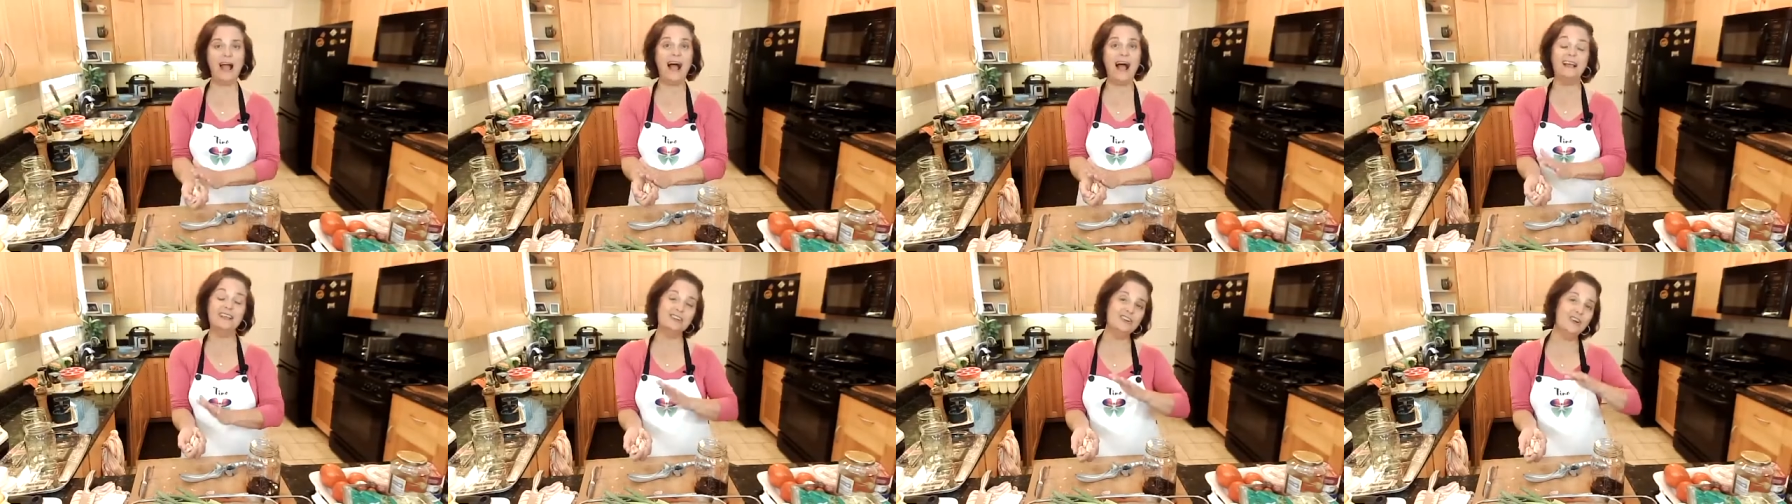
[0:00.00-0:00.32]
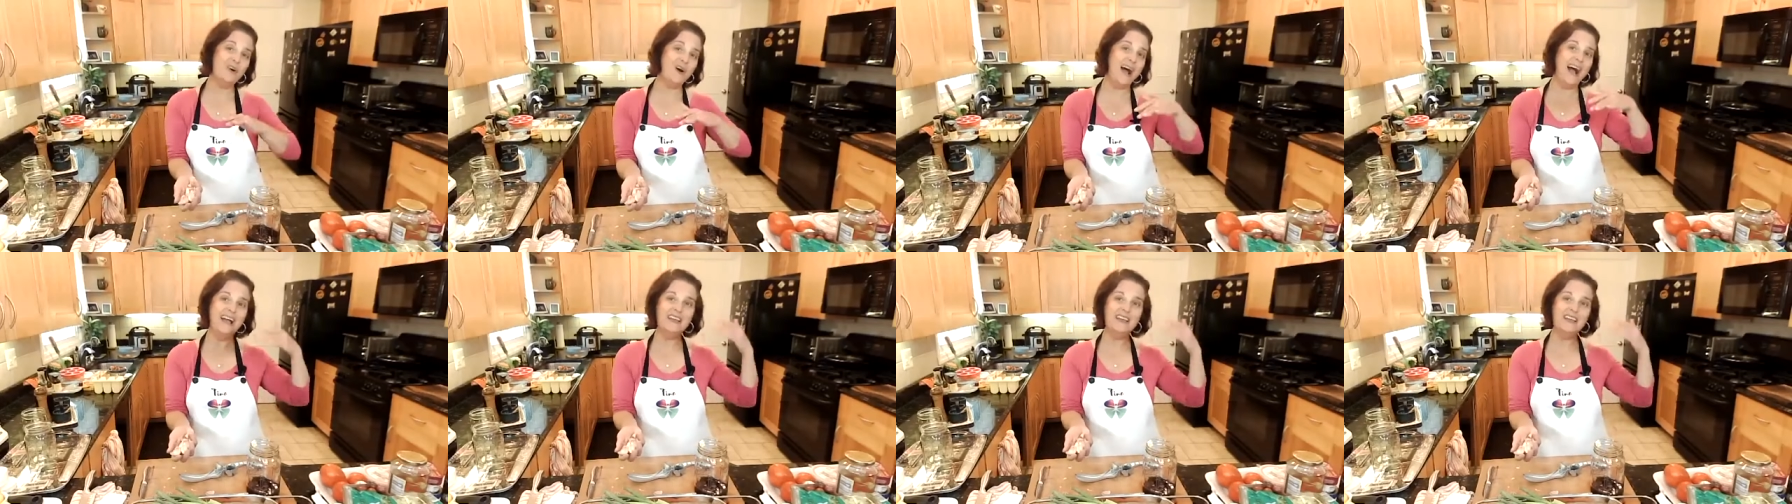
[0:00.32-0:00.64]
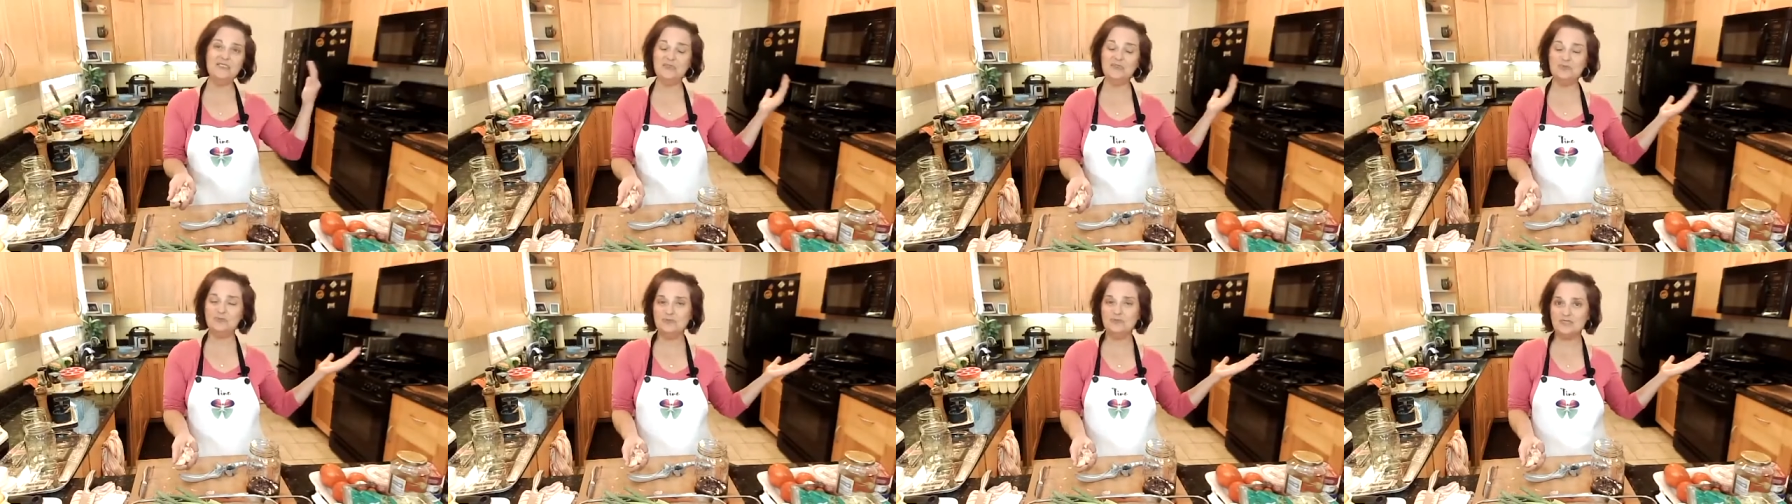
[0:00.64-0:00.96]
You know, I
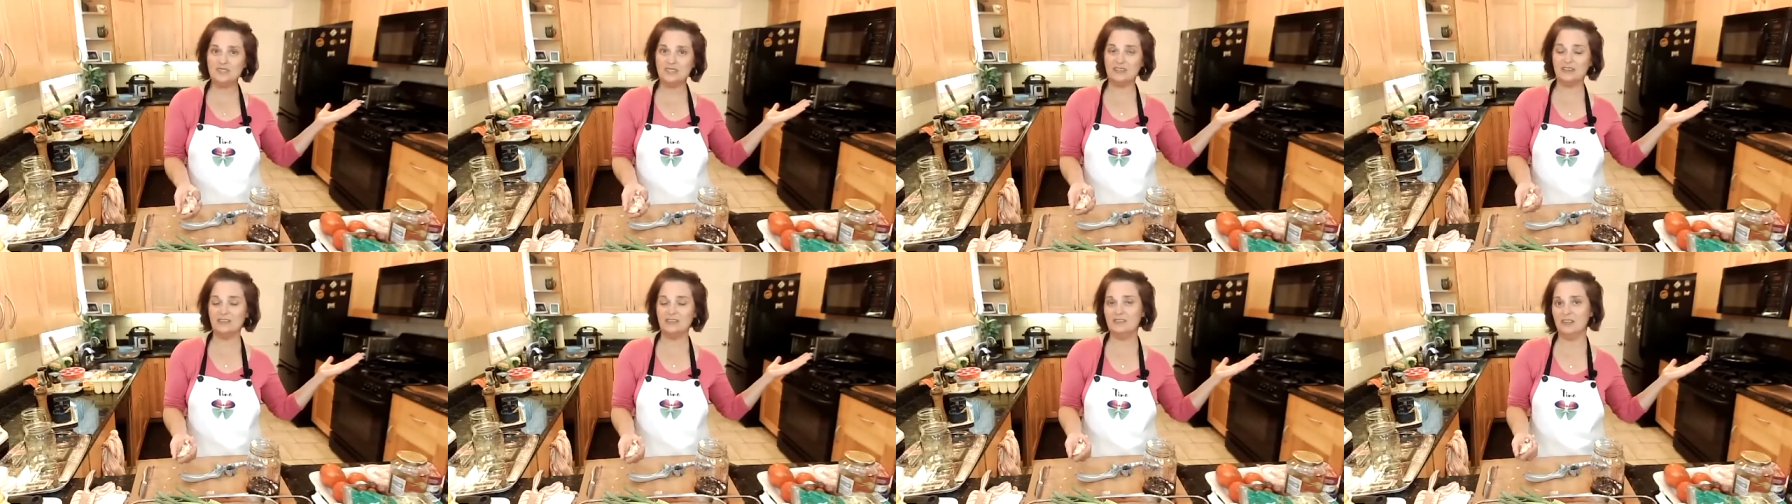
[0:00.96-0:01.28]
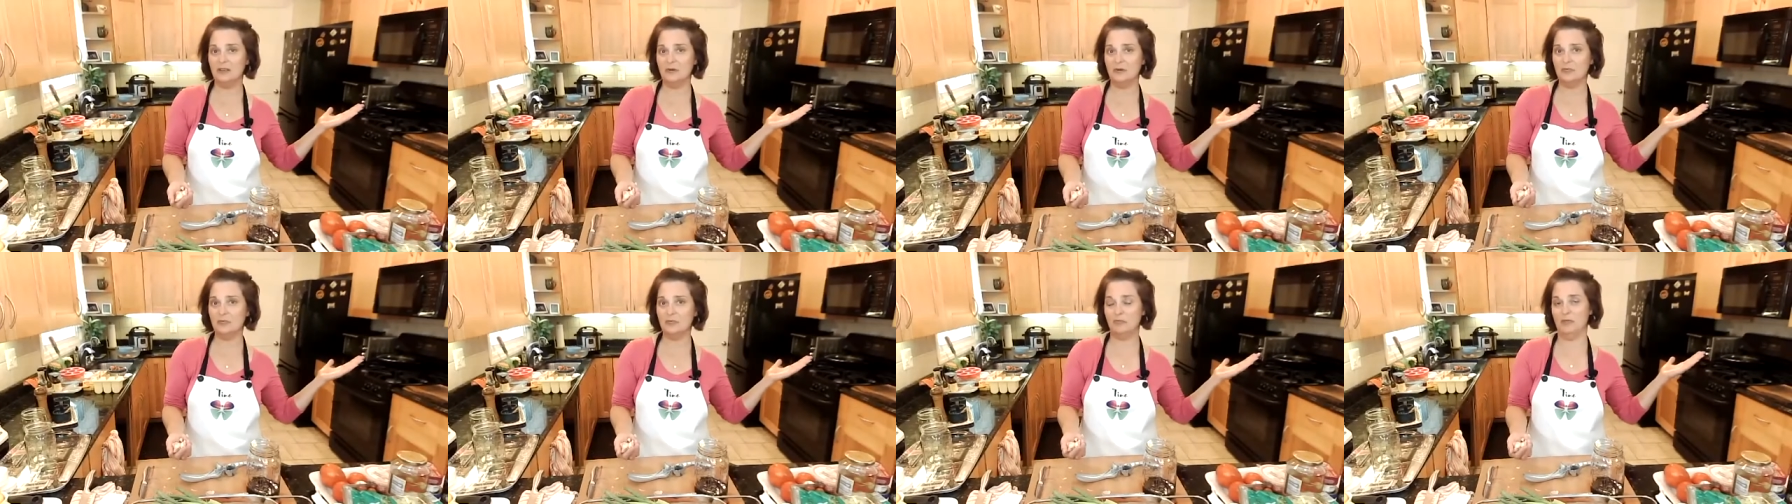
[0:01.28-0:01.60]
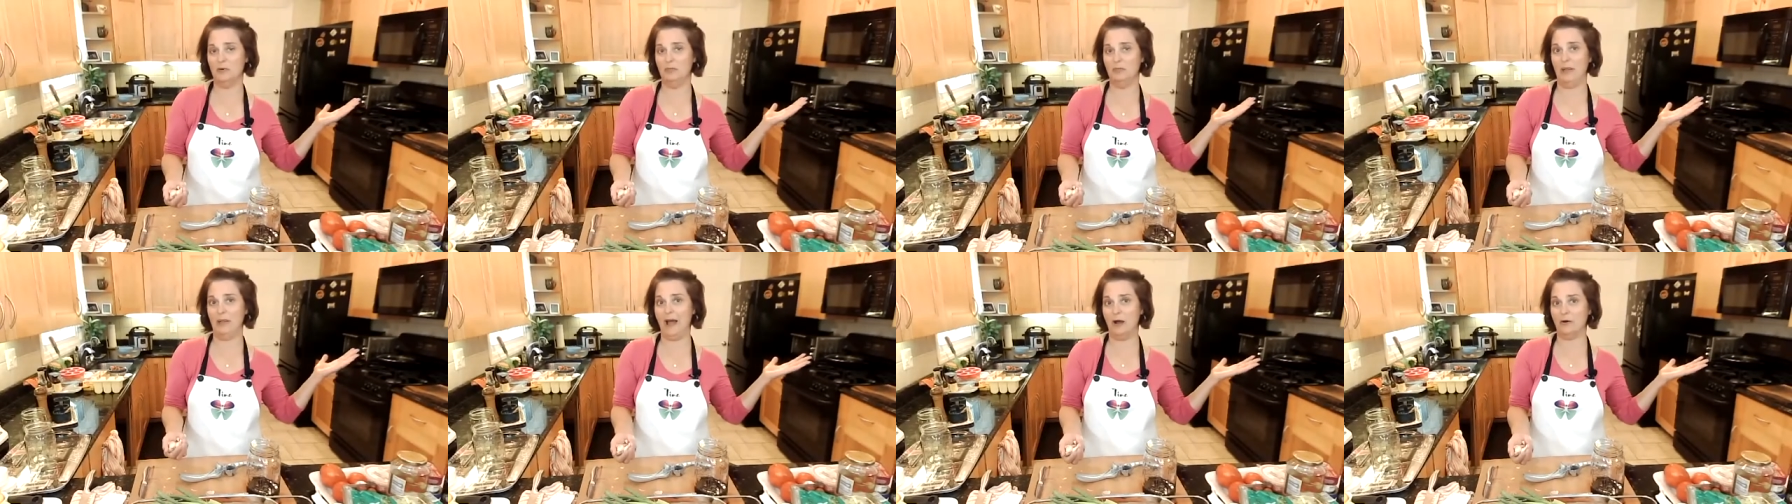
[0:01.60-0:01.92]
use
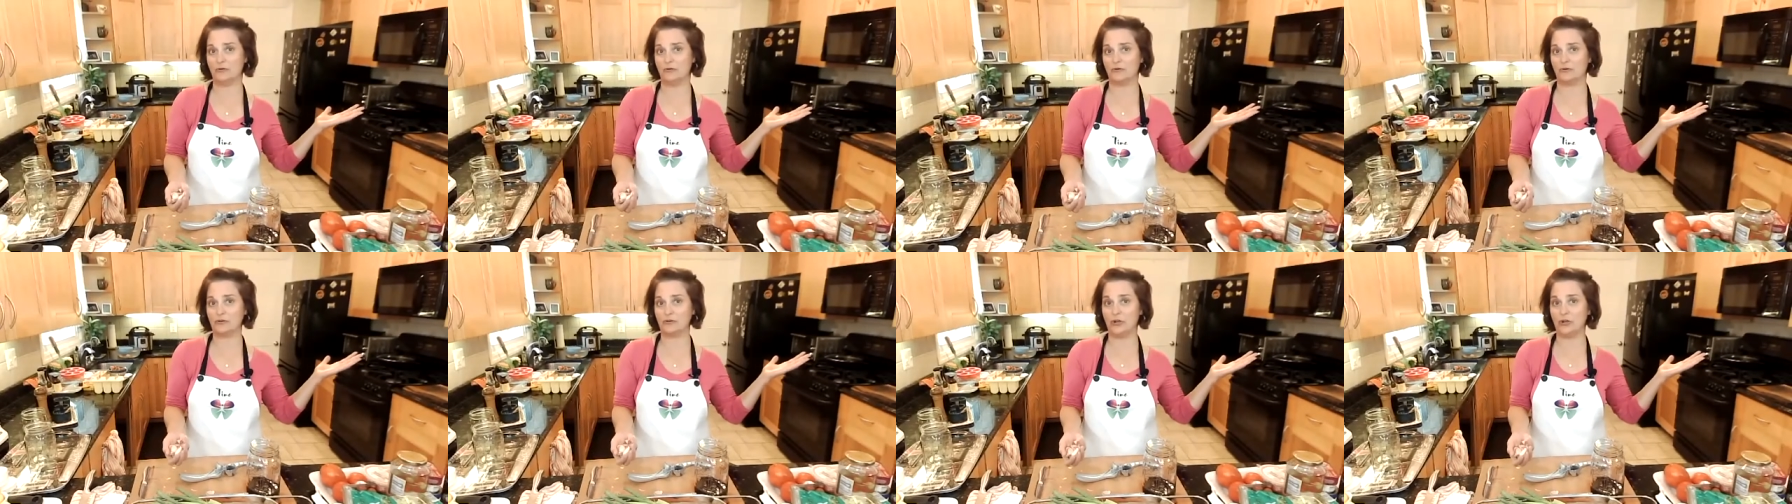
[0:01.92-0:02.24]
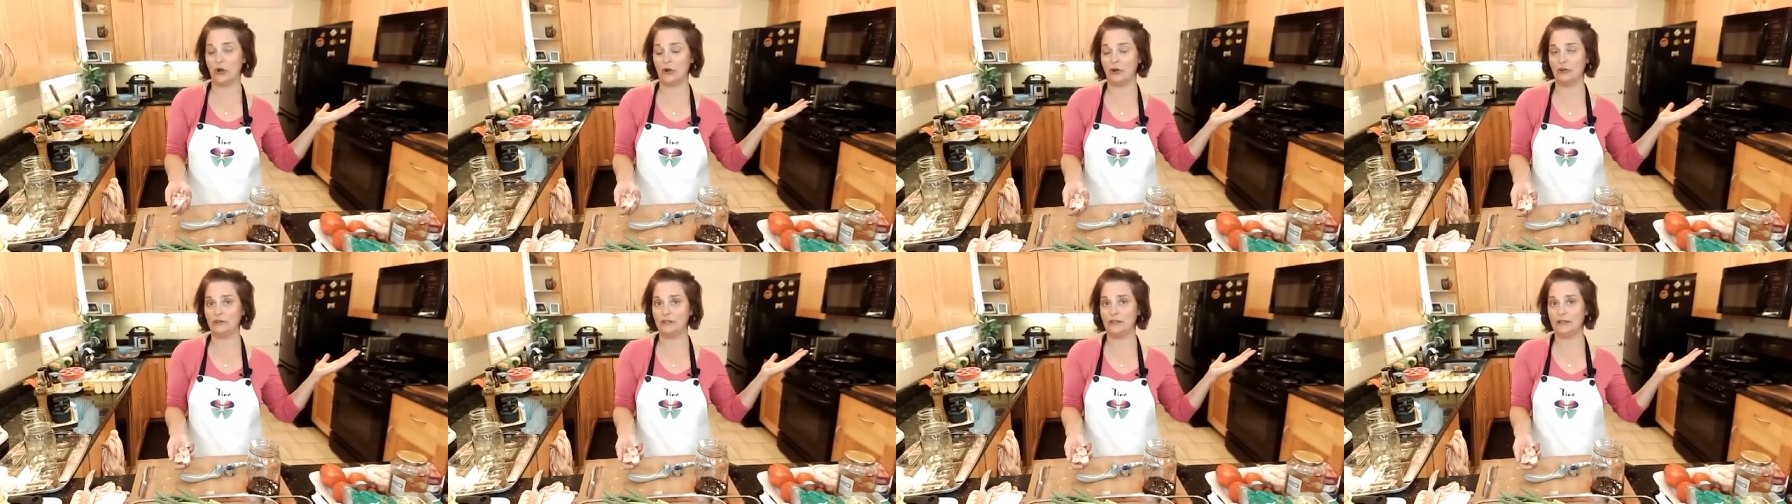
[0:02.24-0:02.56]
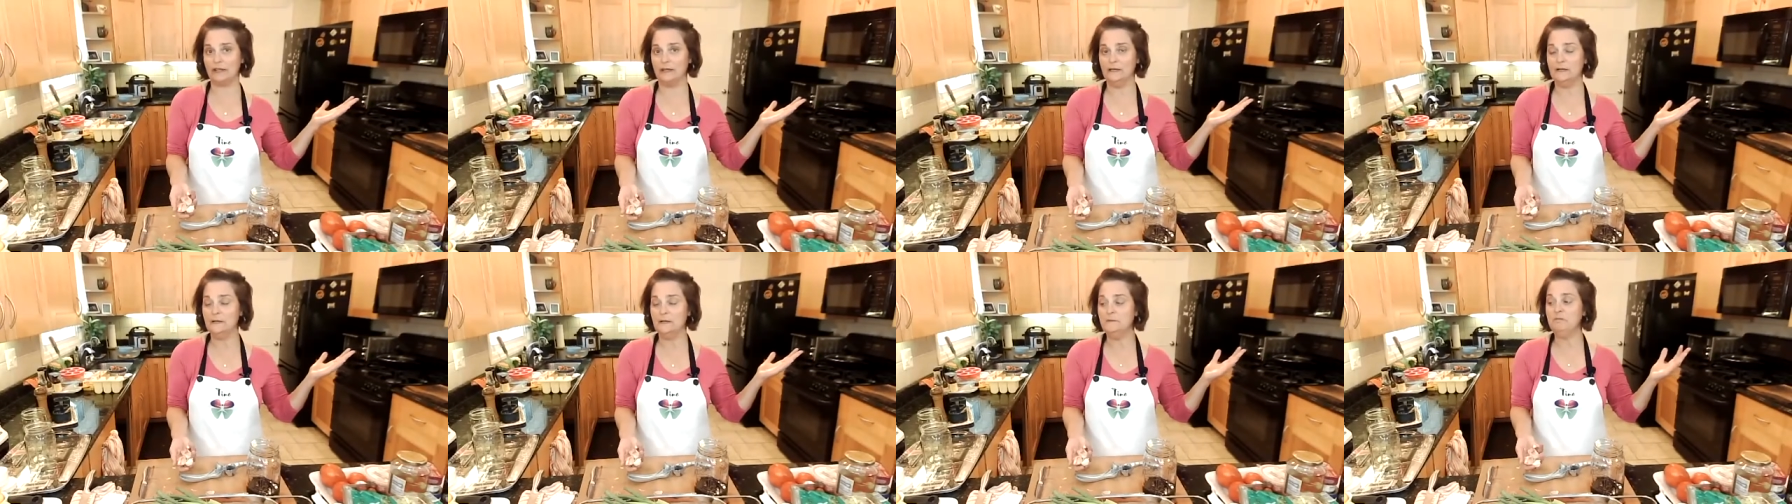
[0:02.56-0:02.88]
the powdered
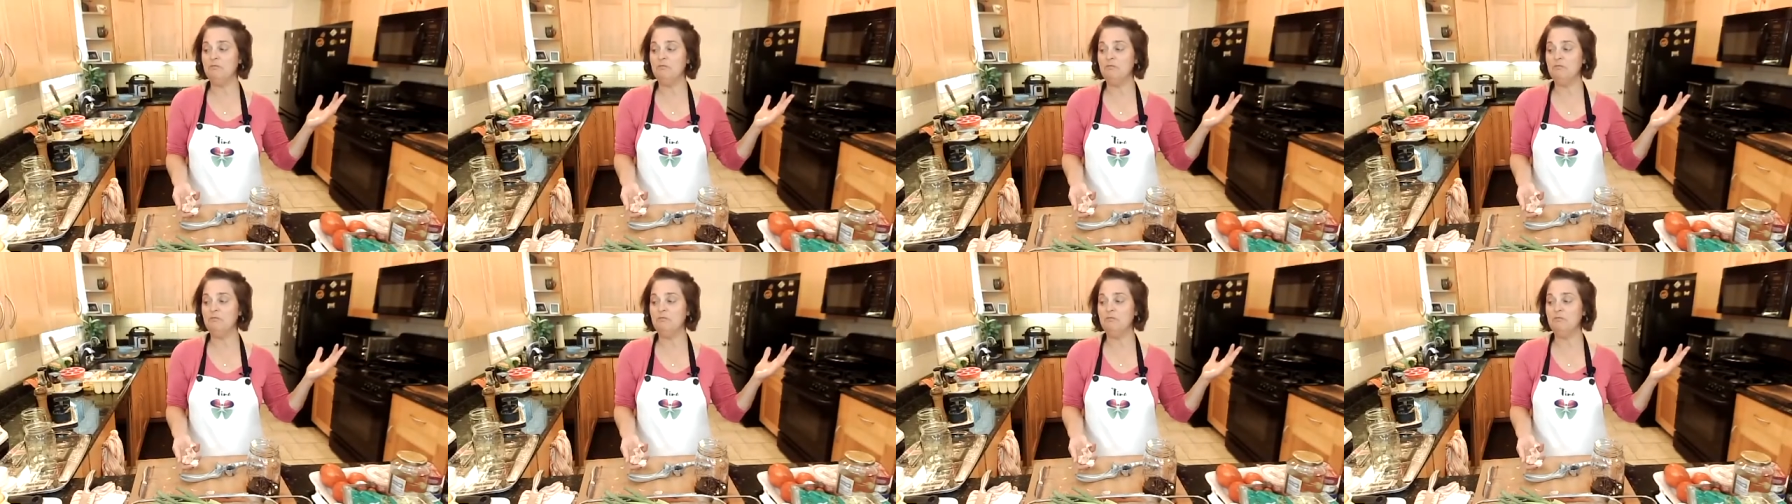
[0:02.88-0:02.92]
garlic